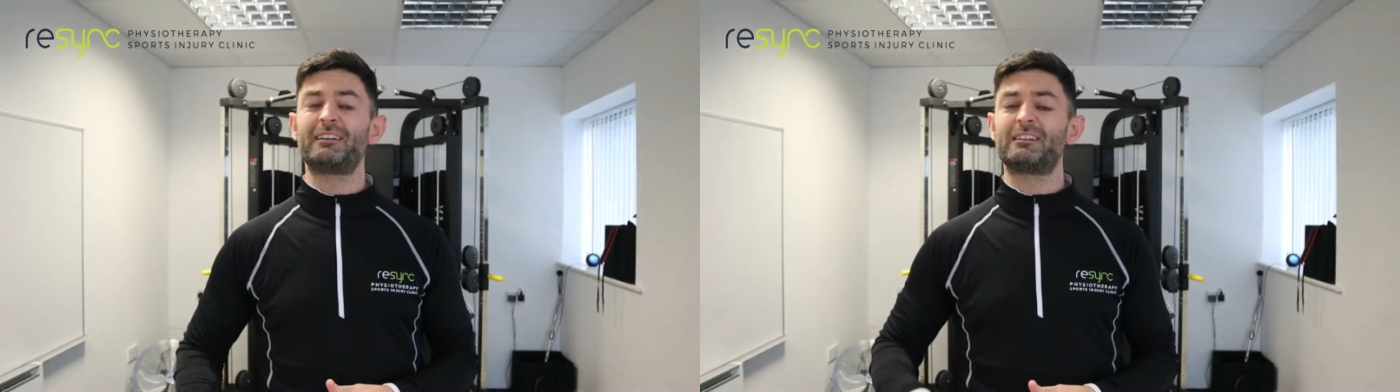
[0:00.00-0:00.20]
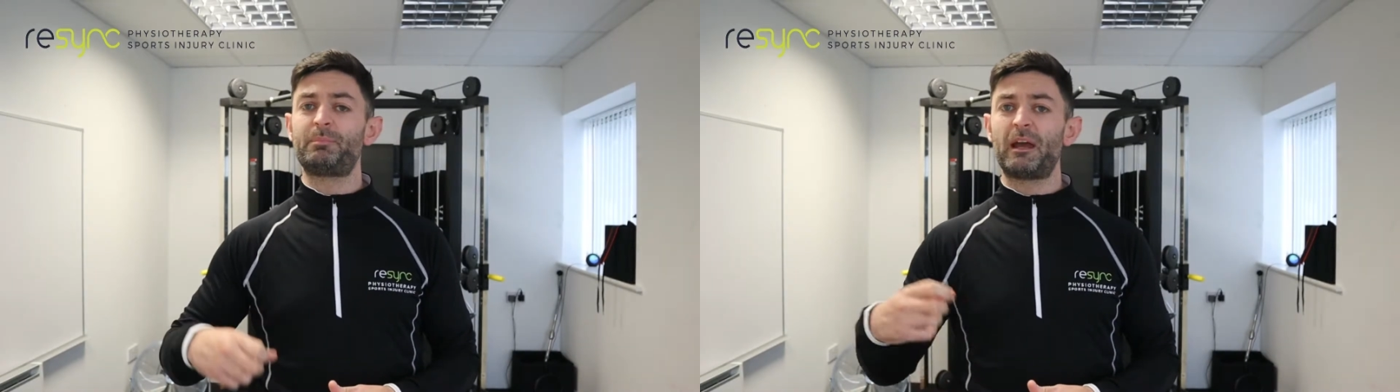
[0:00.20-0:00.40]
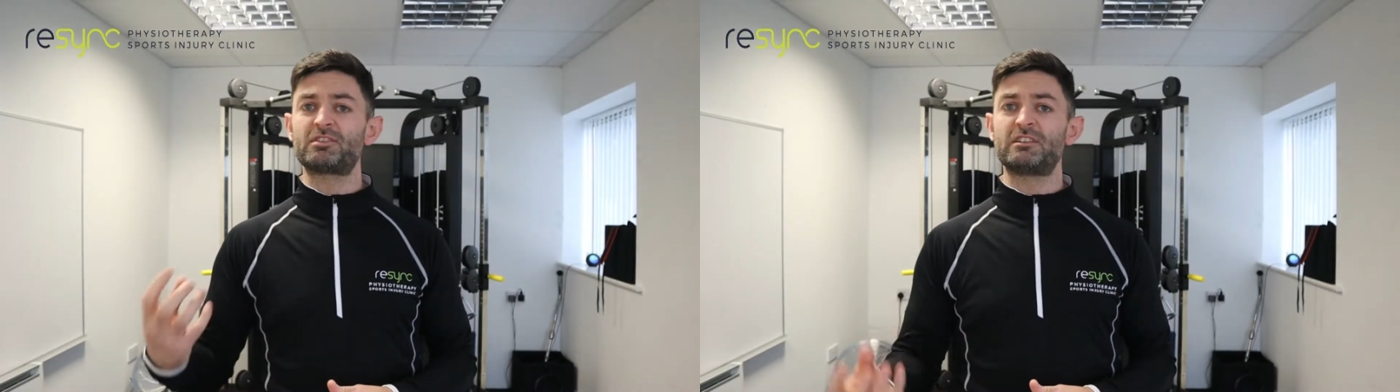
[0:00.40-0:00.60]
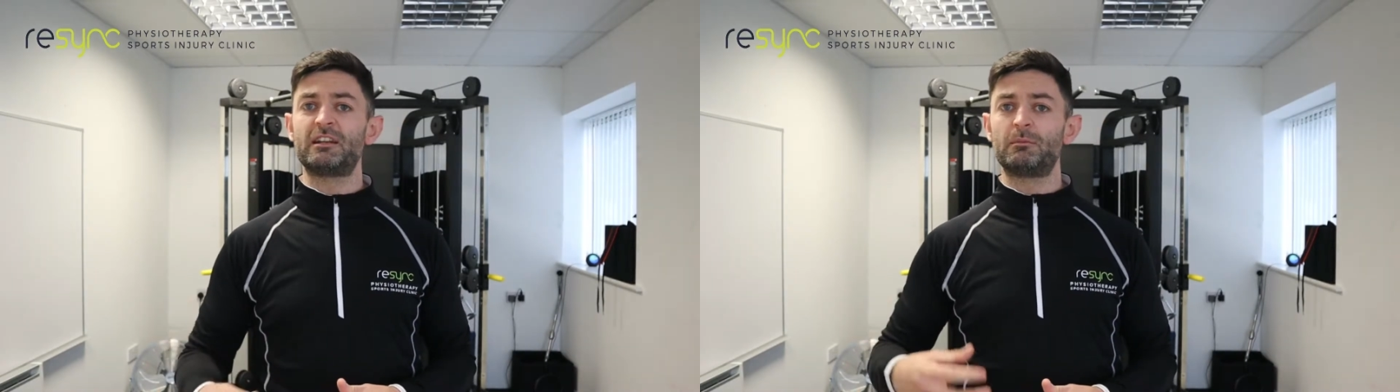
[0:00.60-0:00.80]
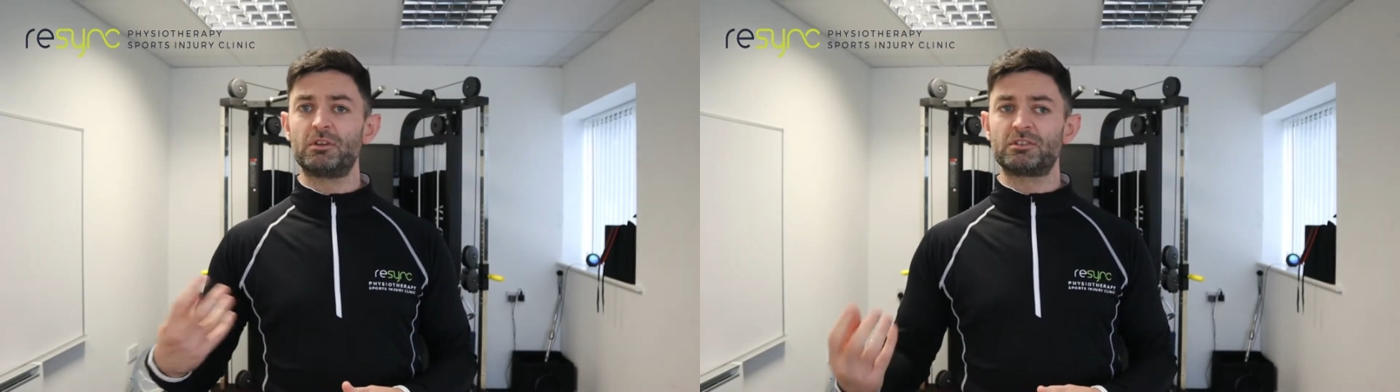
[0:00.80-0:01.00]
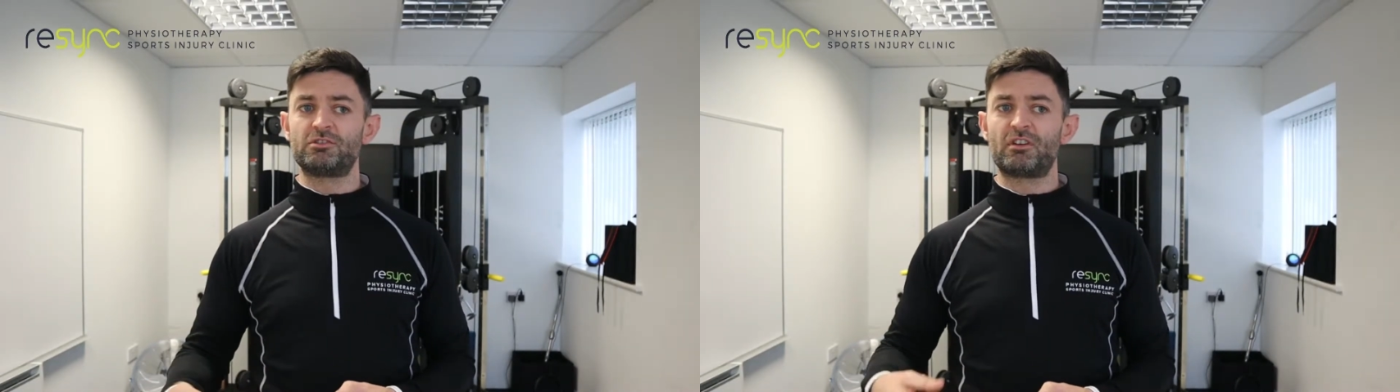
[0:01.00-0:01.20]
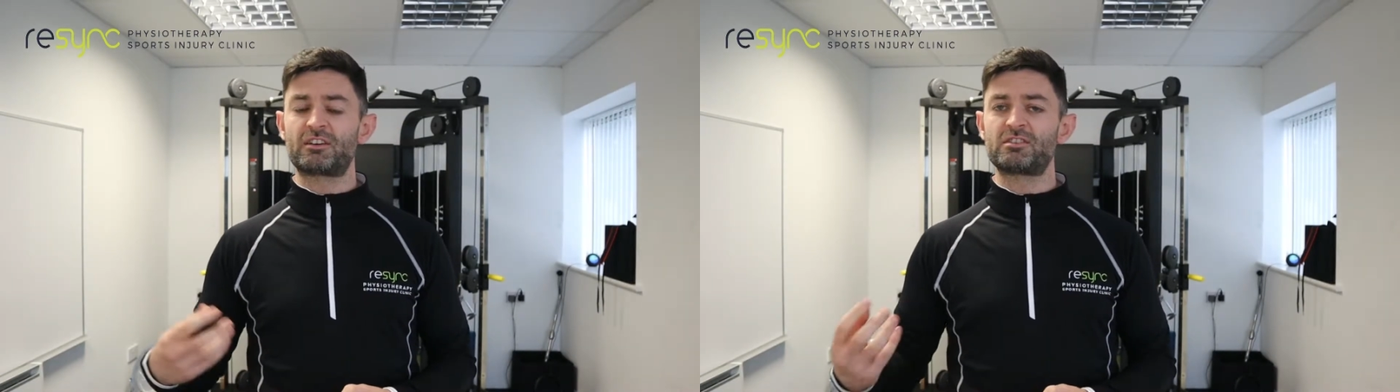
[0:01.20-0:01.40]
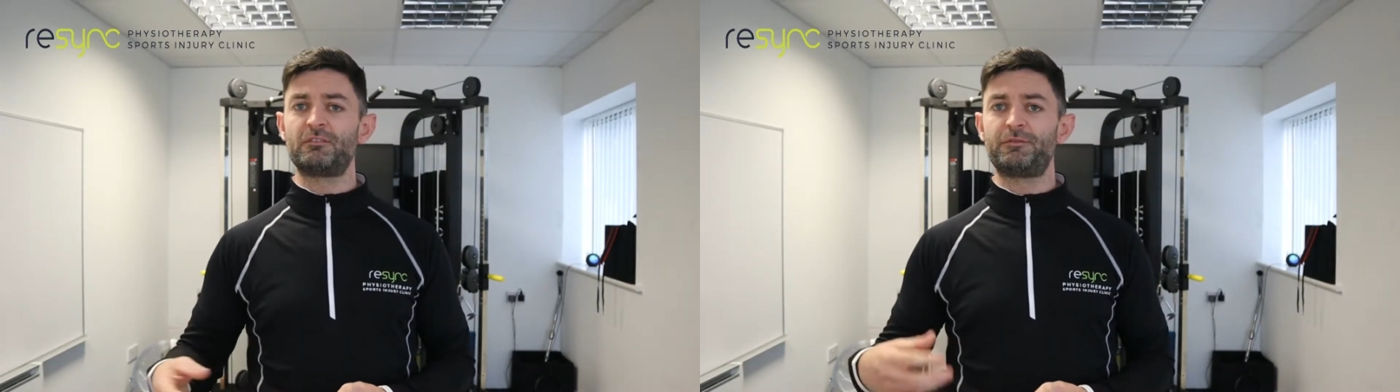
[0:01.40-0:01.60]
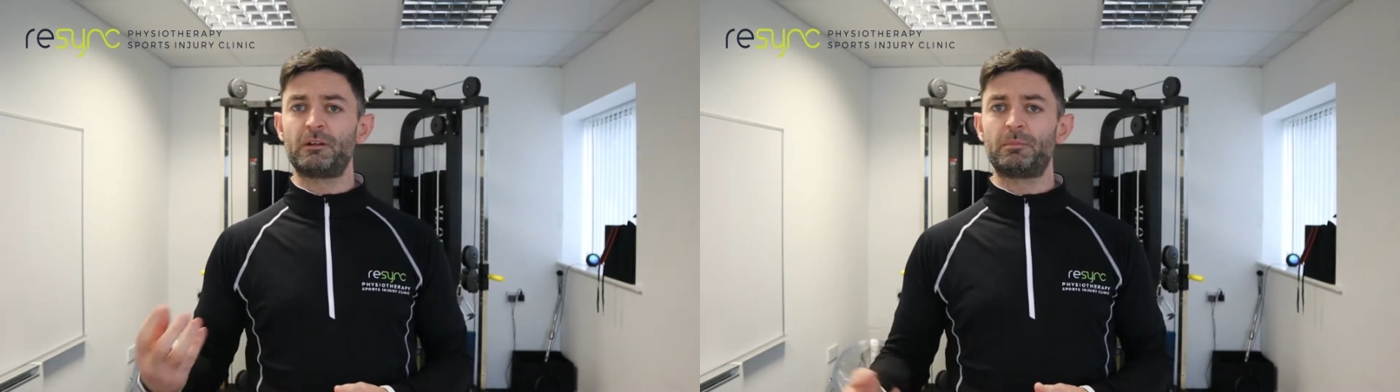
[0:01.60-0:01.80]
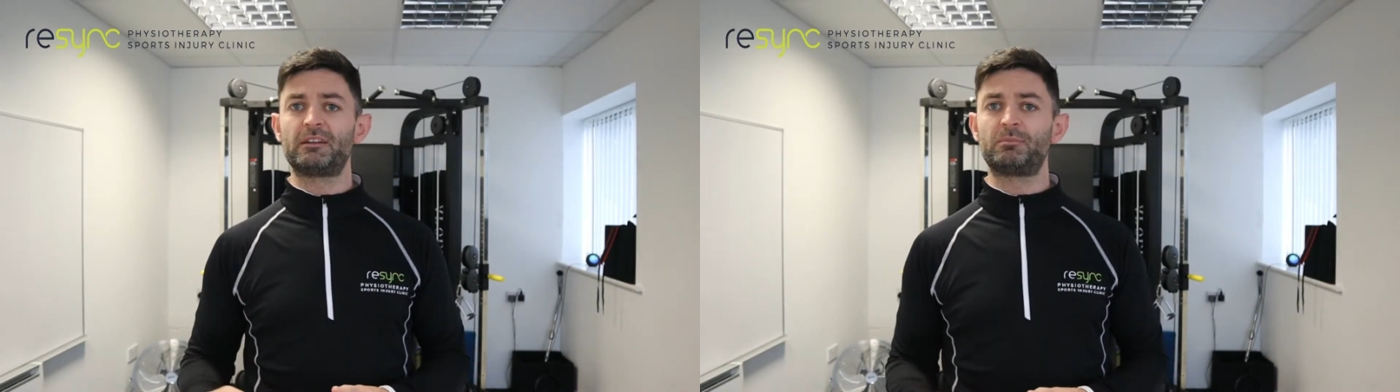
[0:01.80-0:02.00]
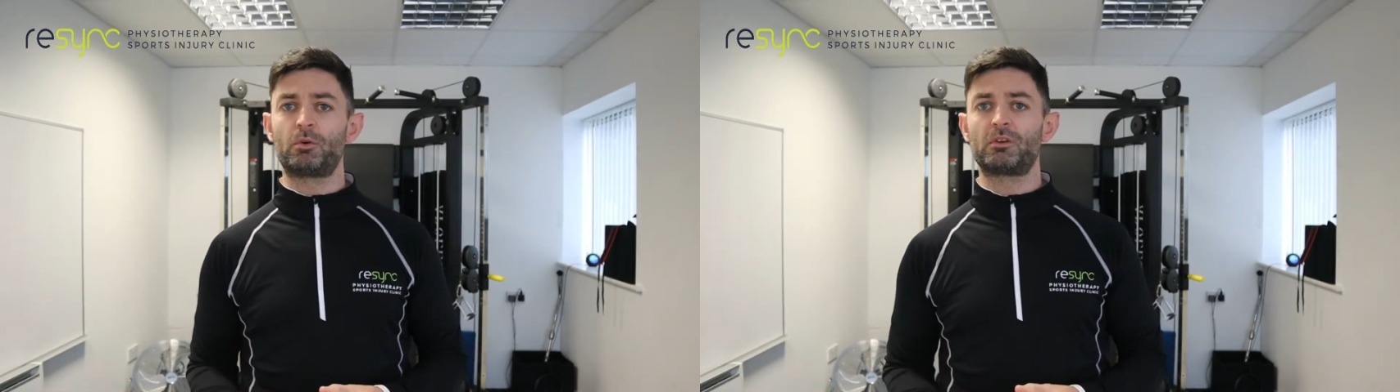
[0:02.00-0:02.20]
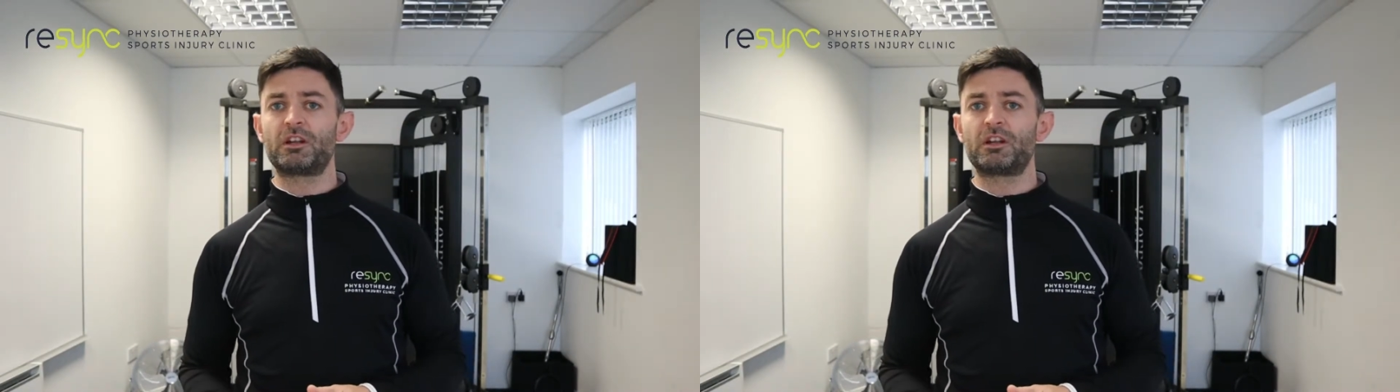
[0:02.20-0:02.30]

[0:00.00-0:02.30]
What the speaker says: especially in a multi-directional field-based sport